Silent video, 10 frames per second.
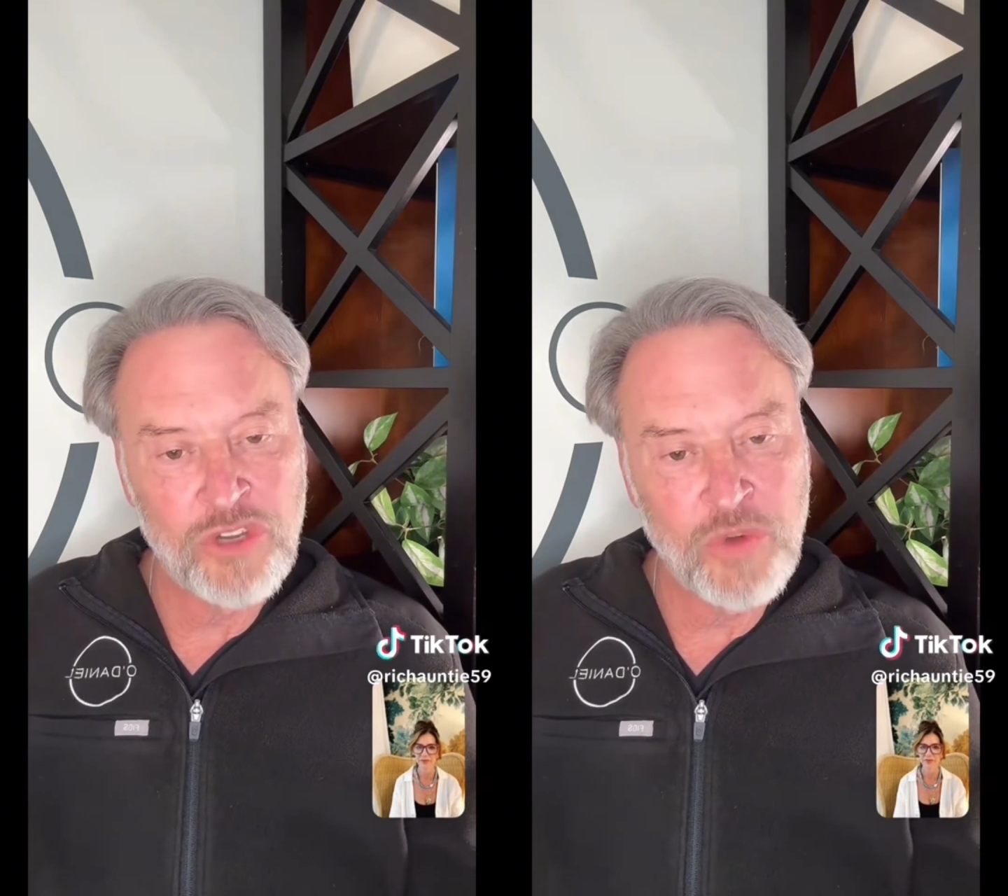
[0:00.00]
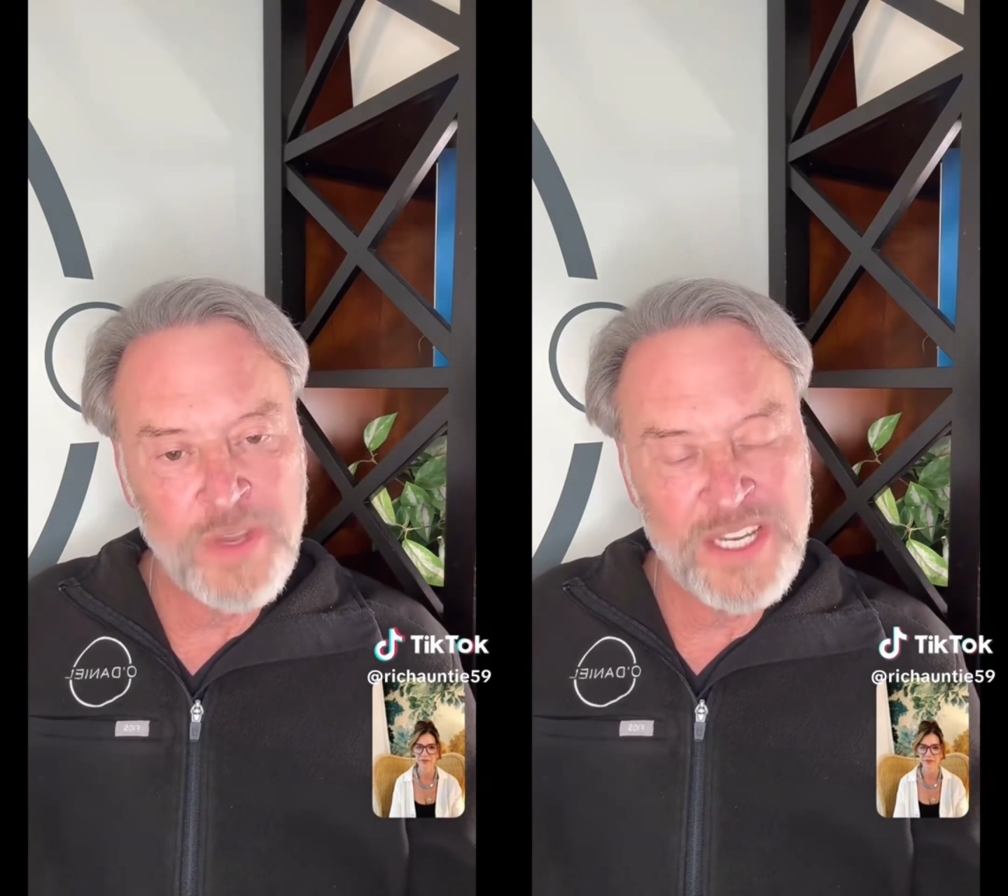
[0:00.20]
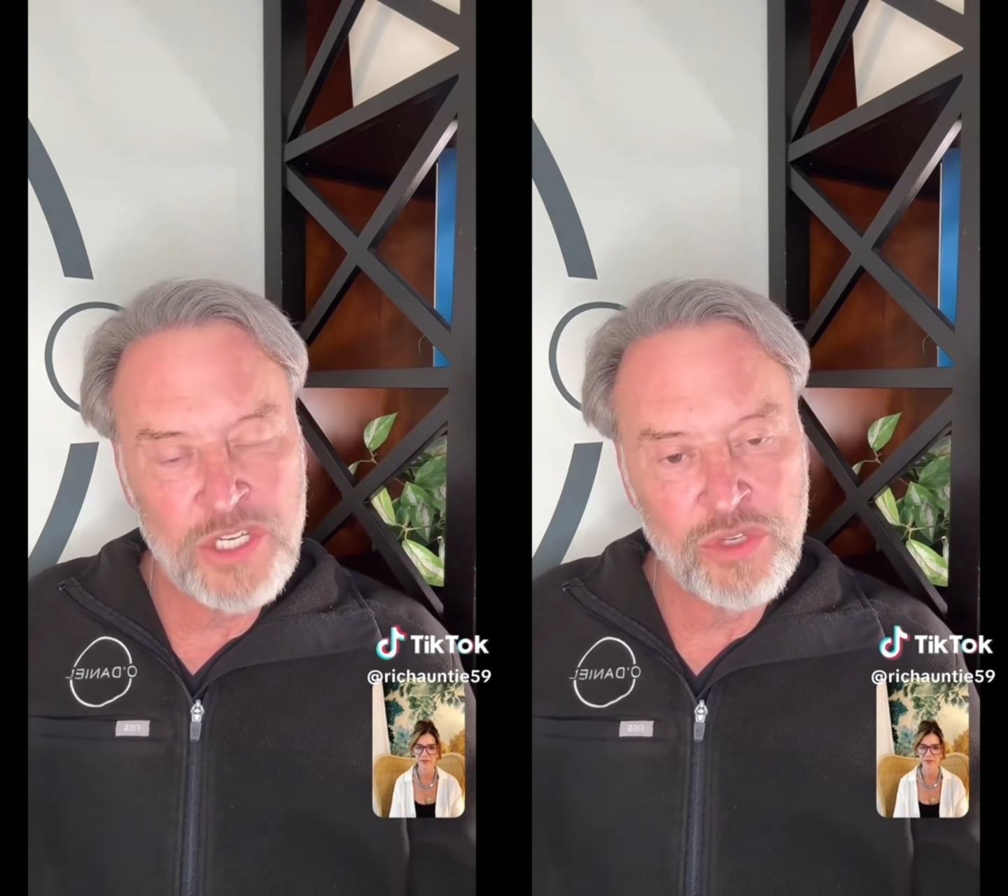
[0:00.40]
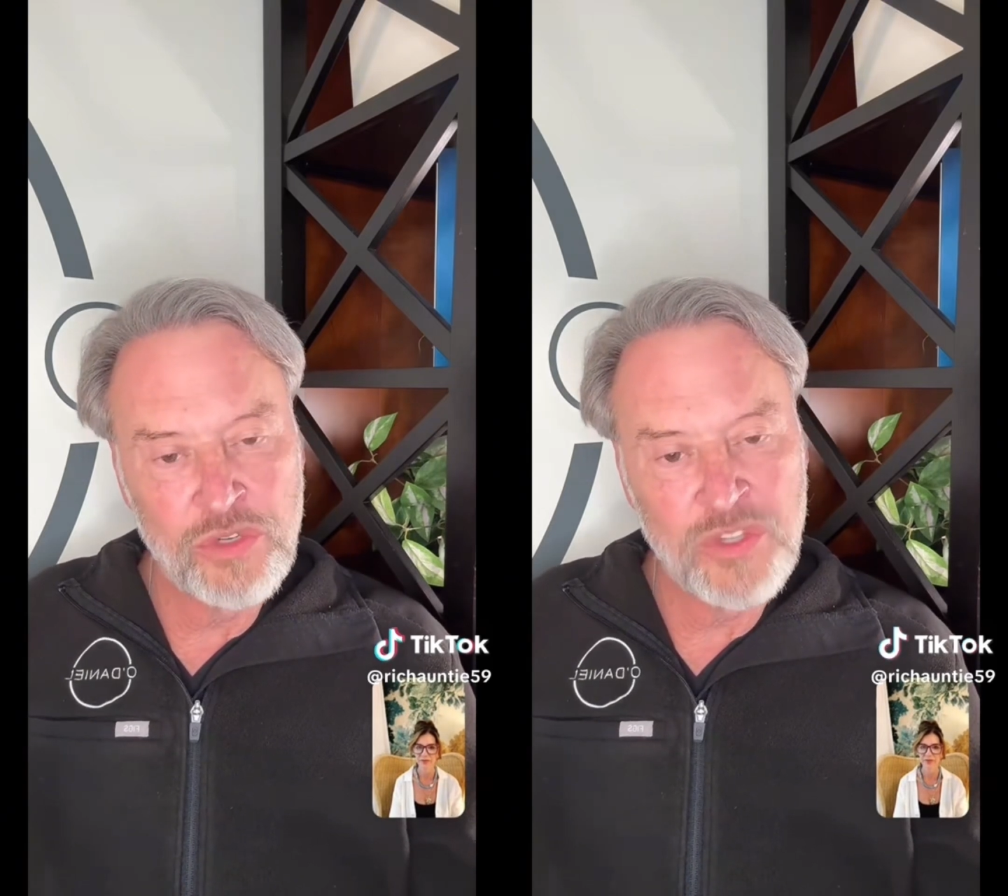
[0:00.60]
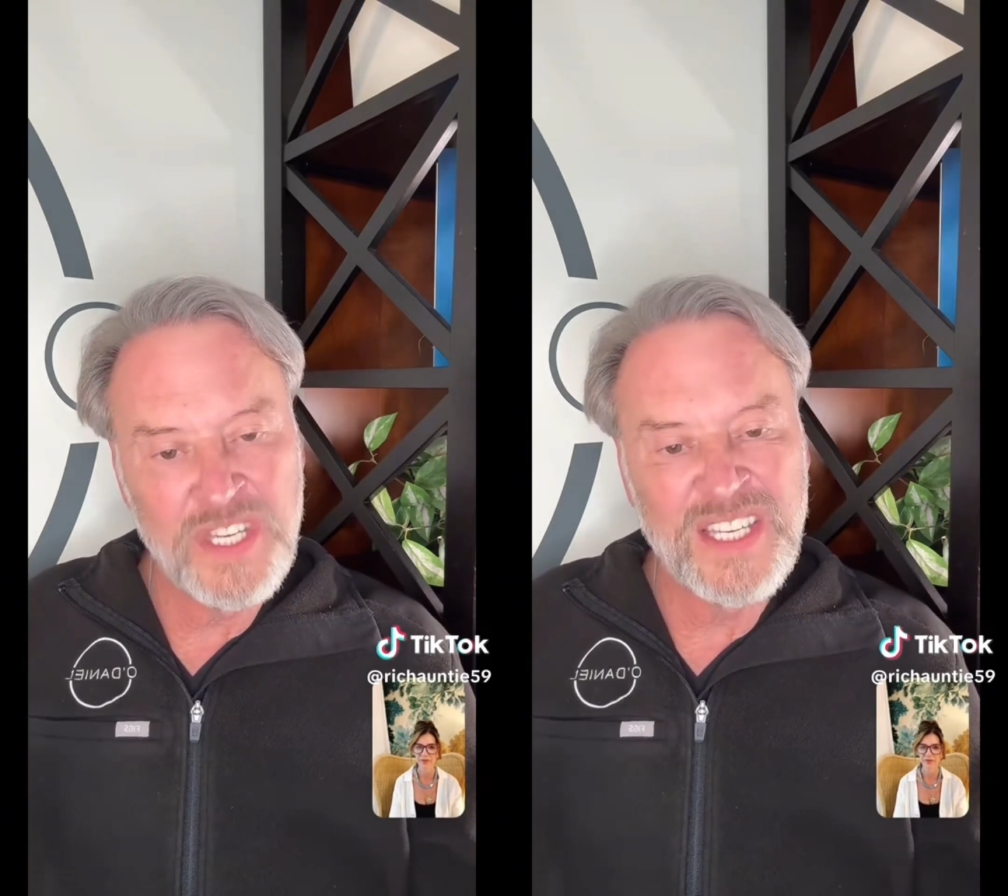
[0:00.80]
go
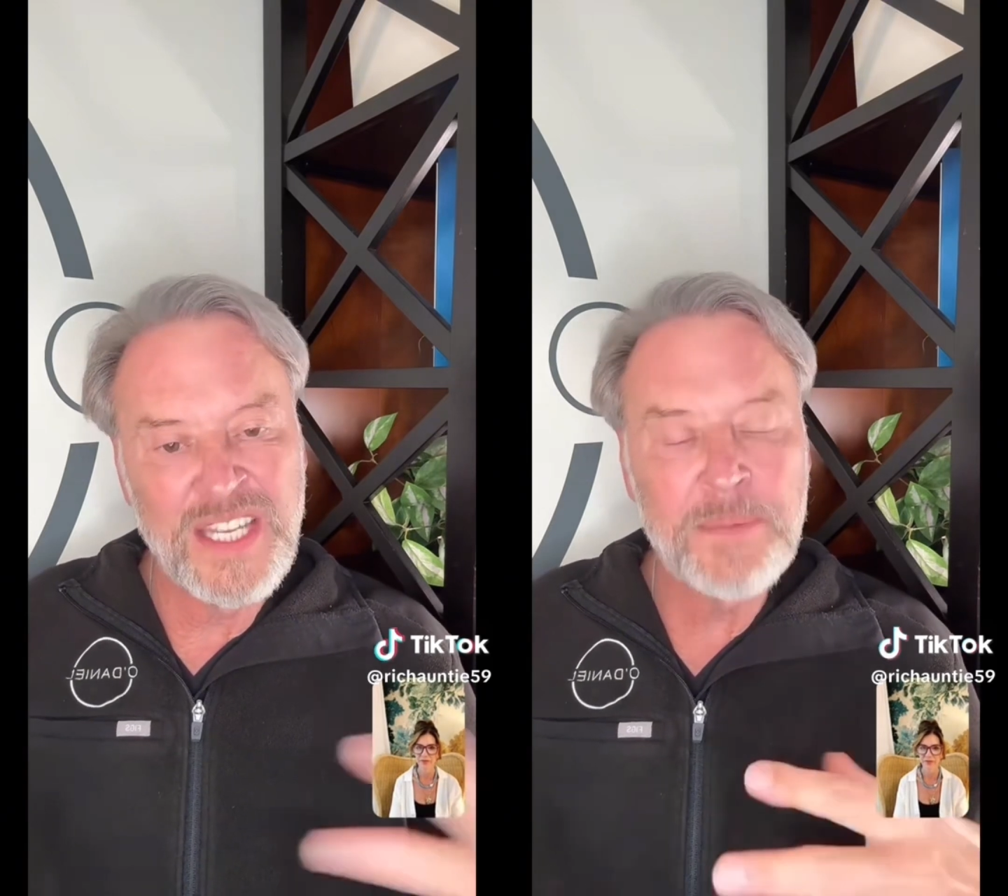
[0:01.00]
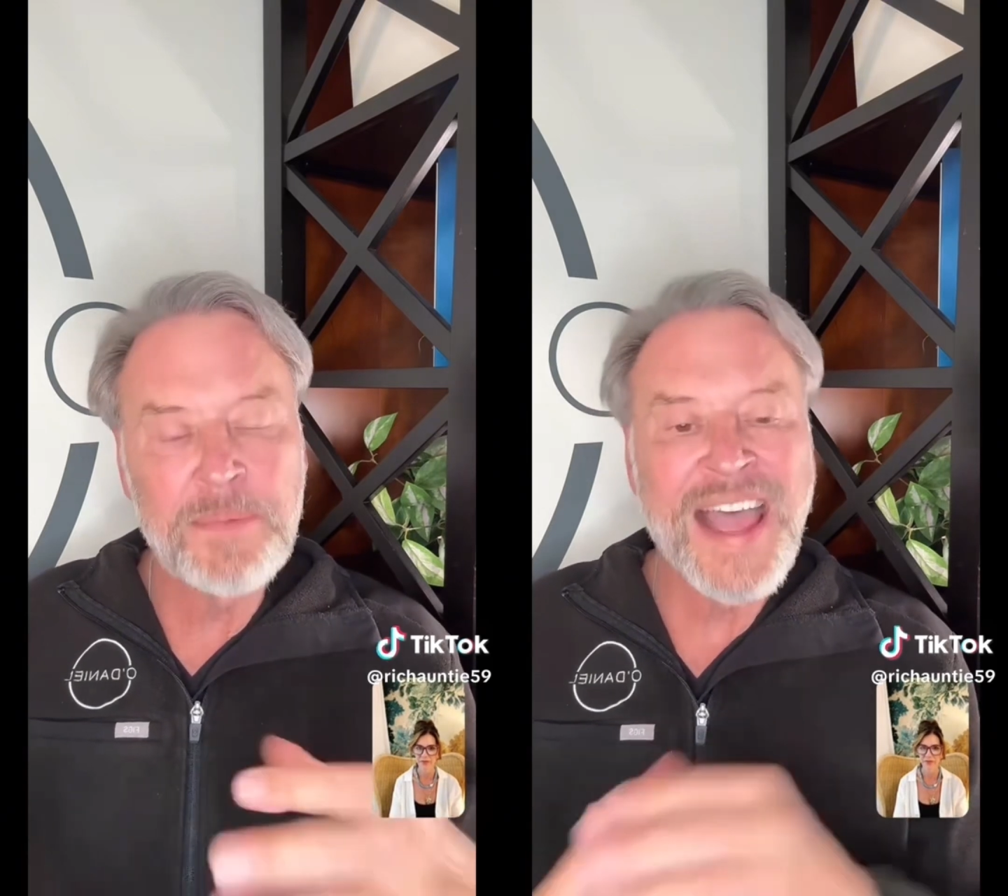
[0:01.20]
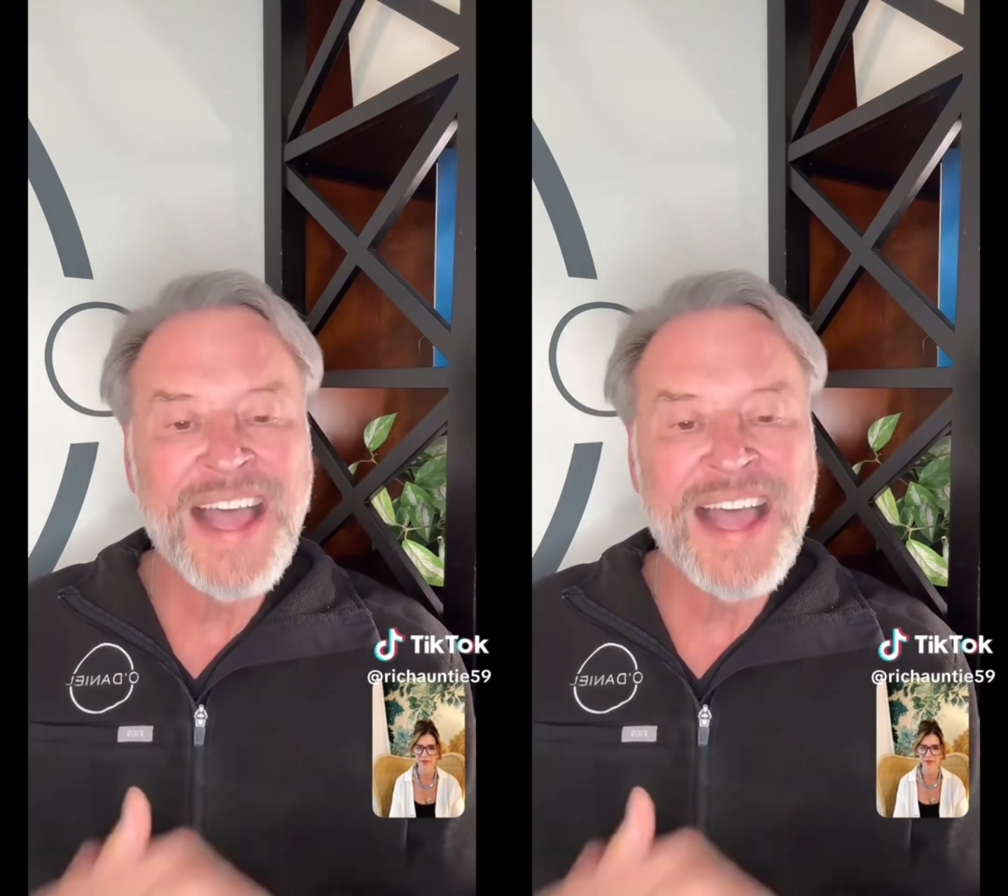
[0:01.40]
into the deep